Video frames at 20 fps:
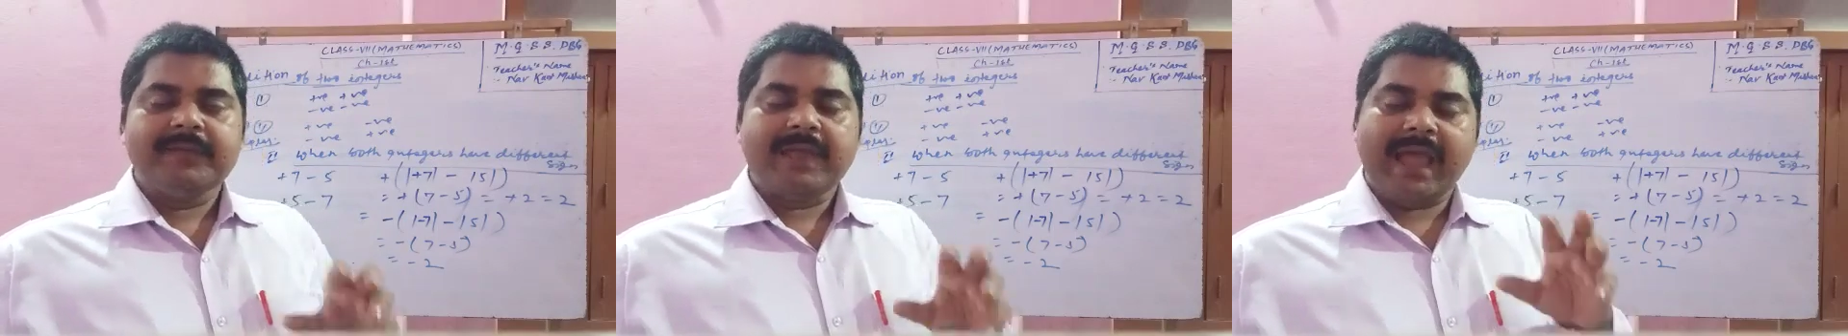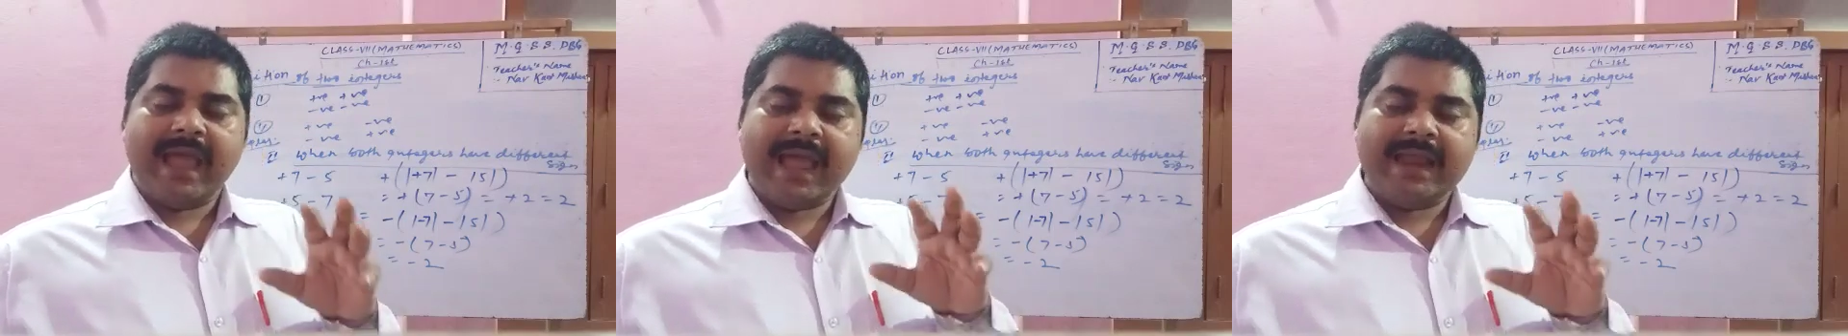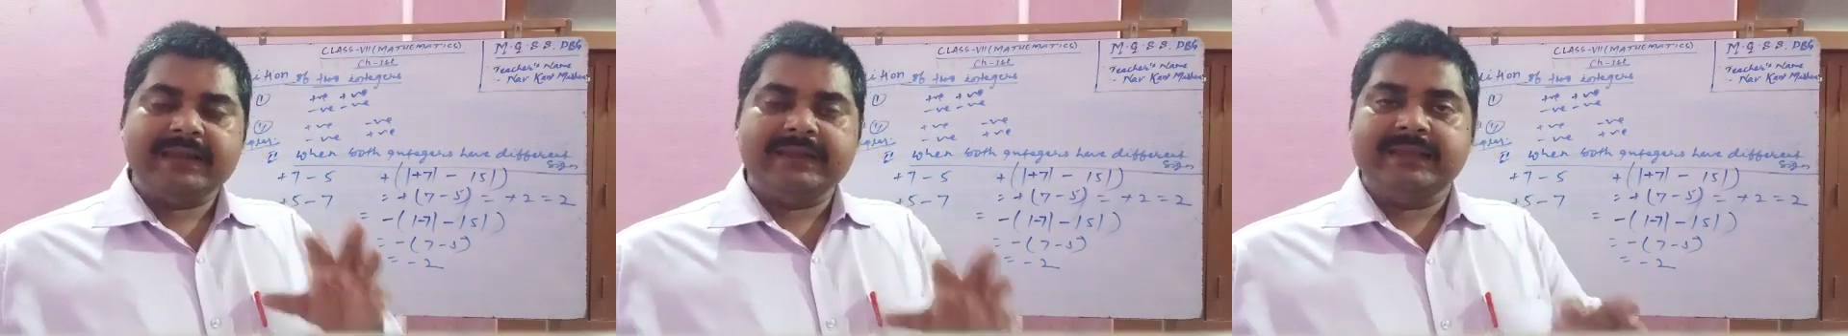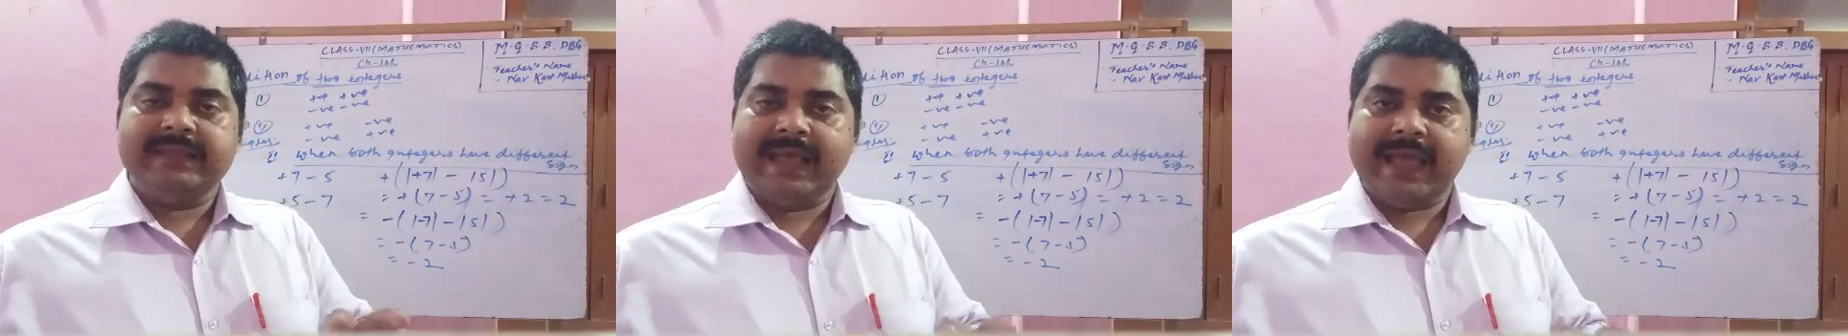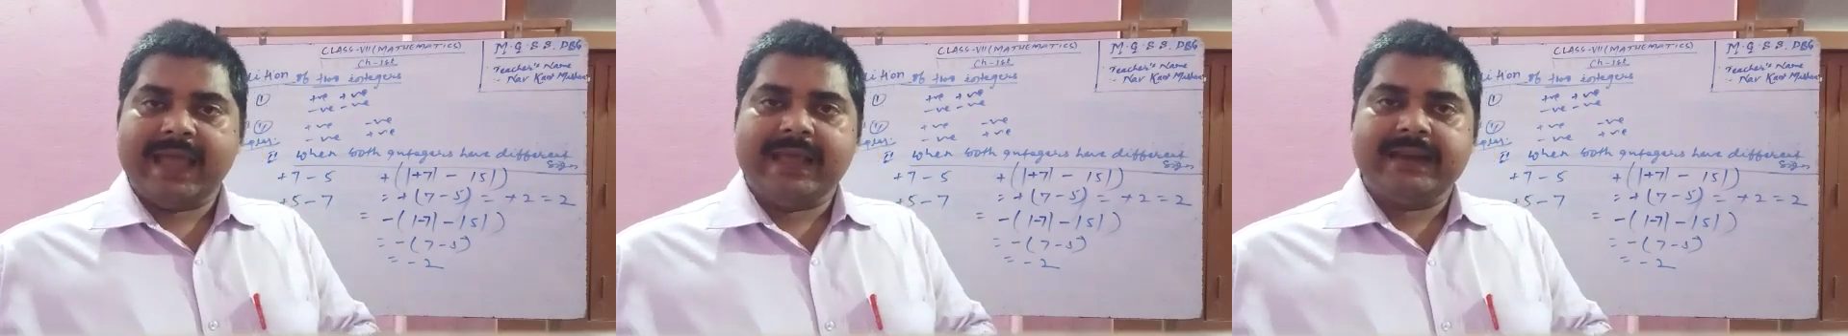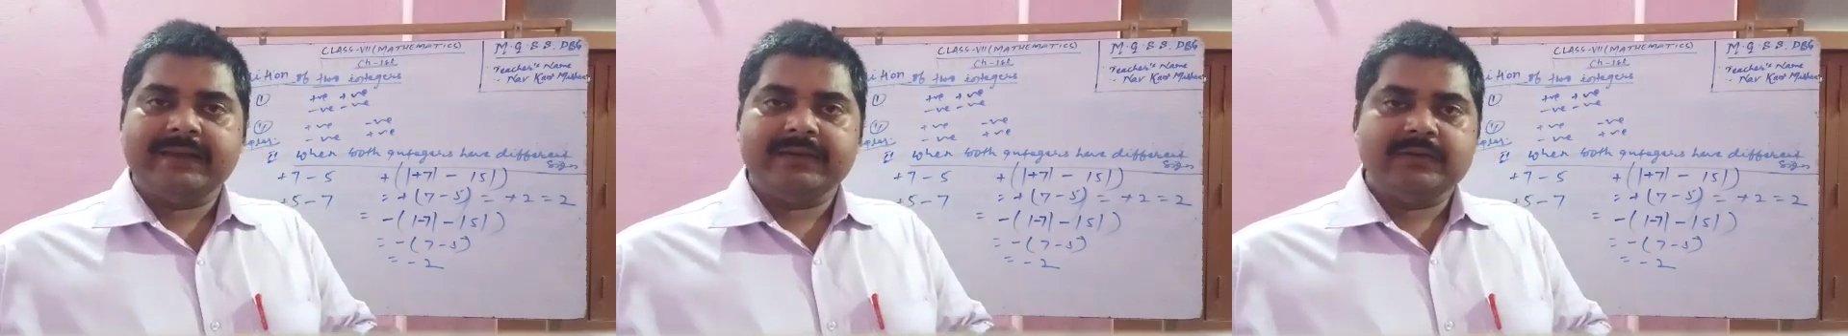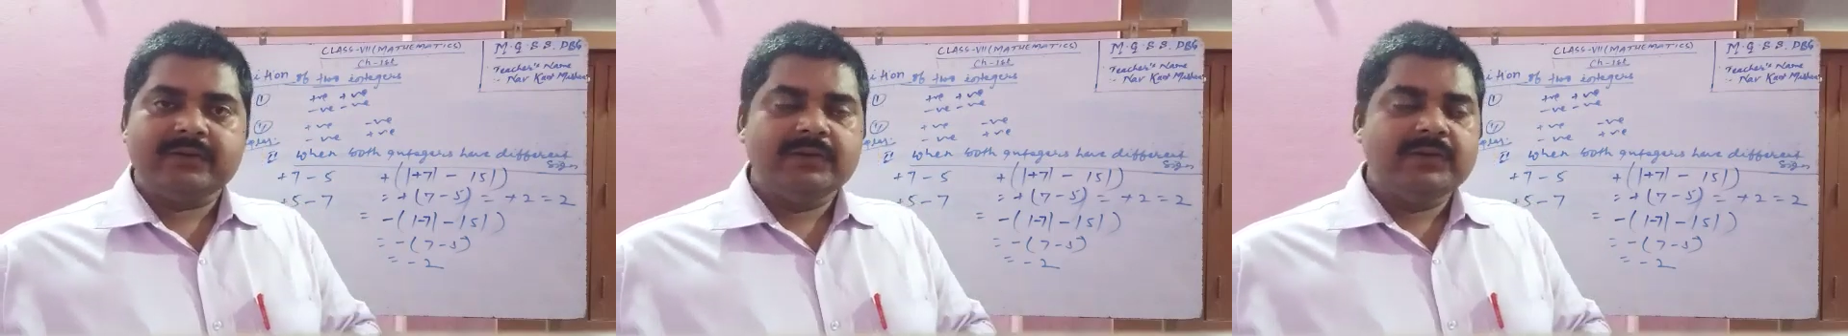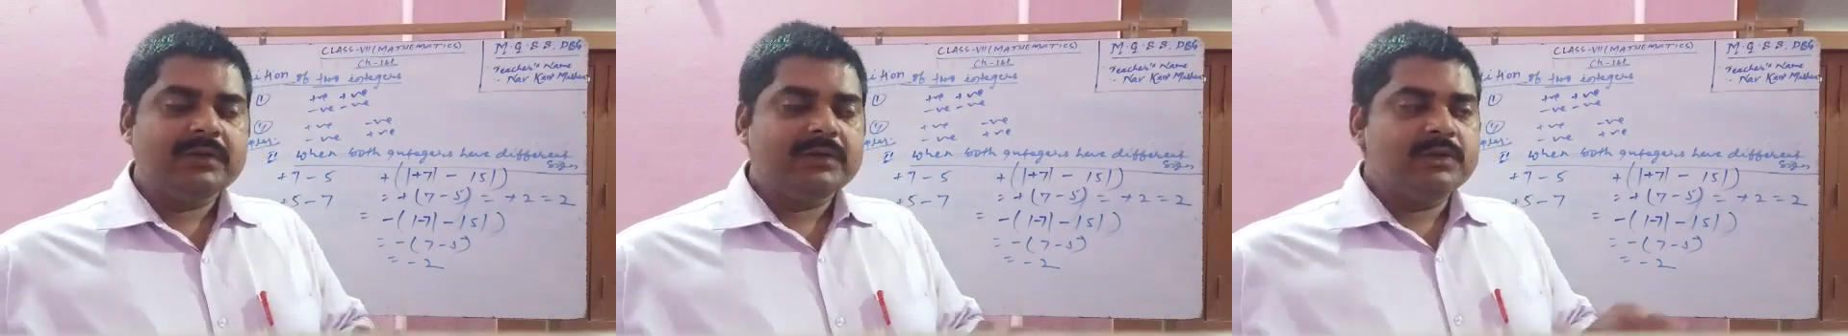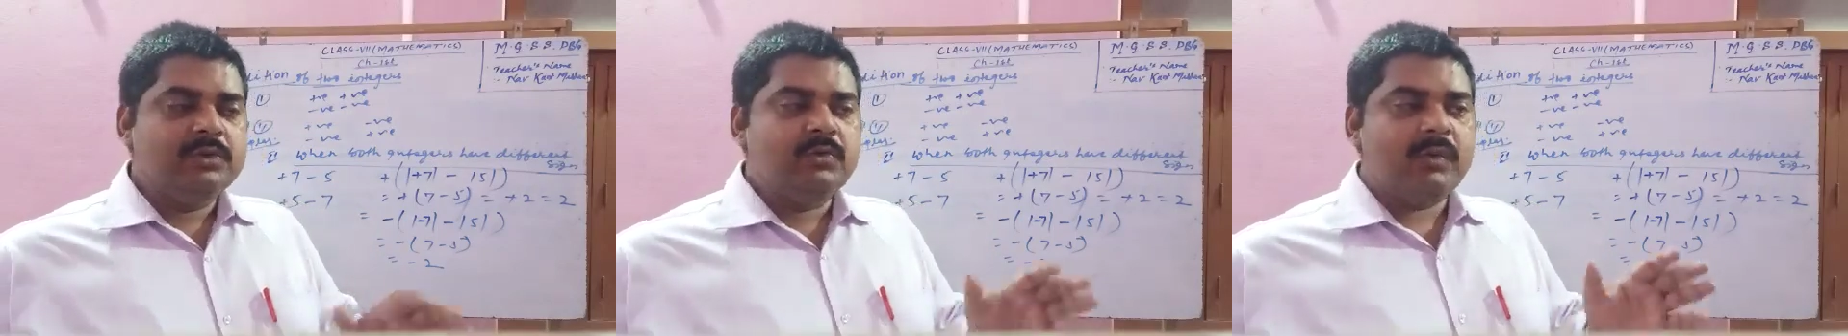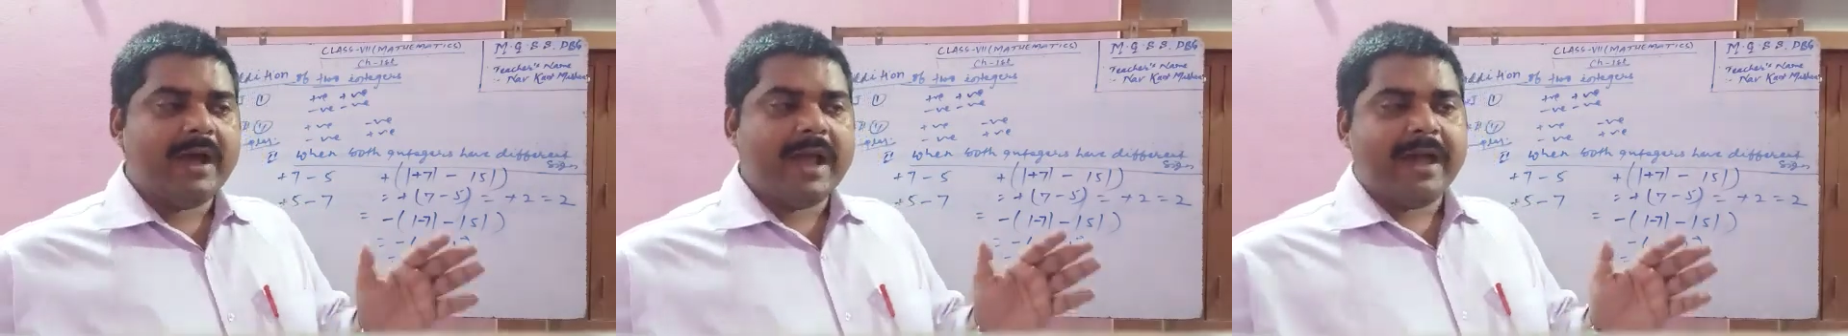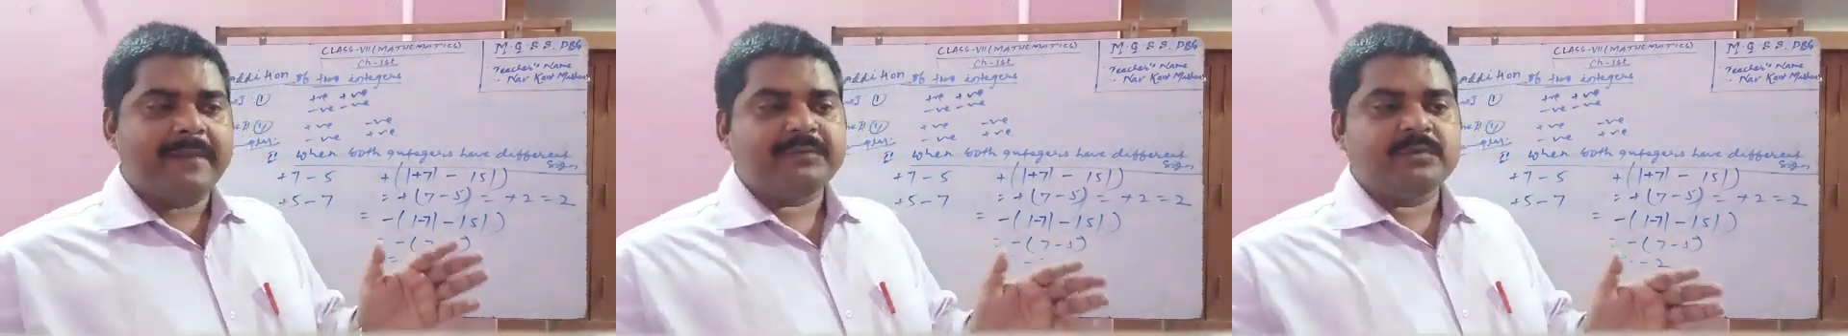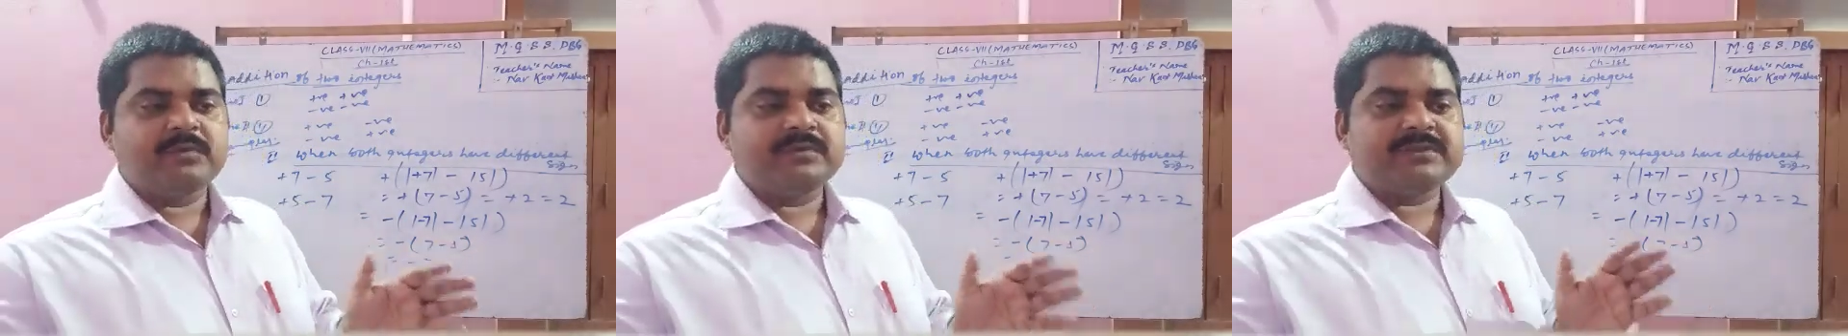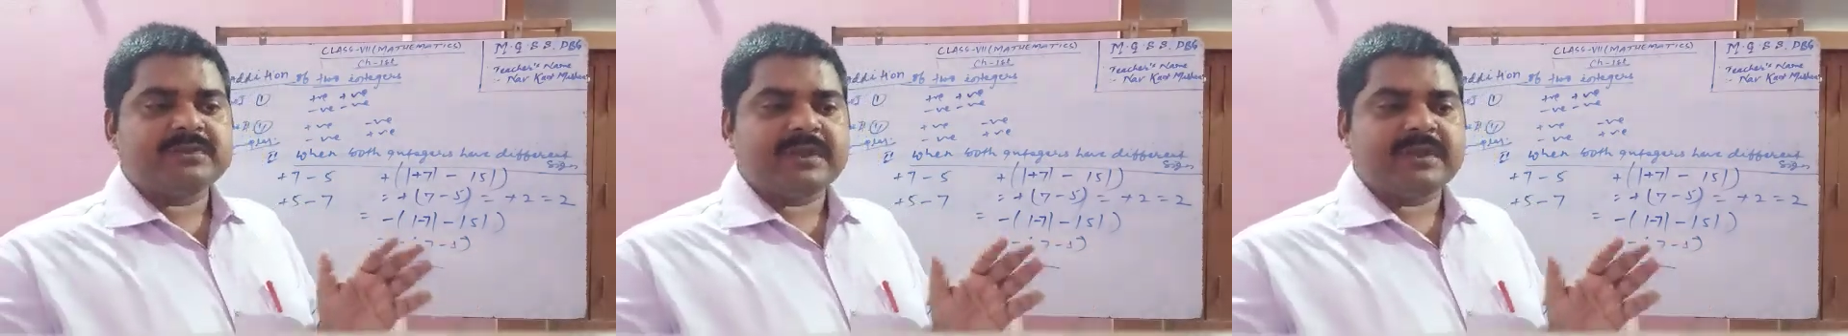and then you have to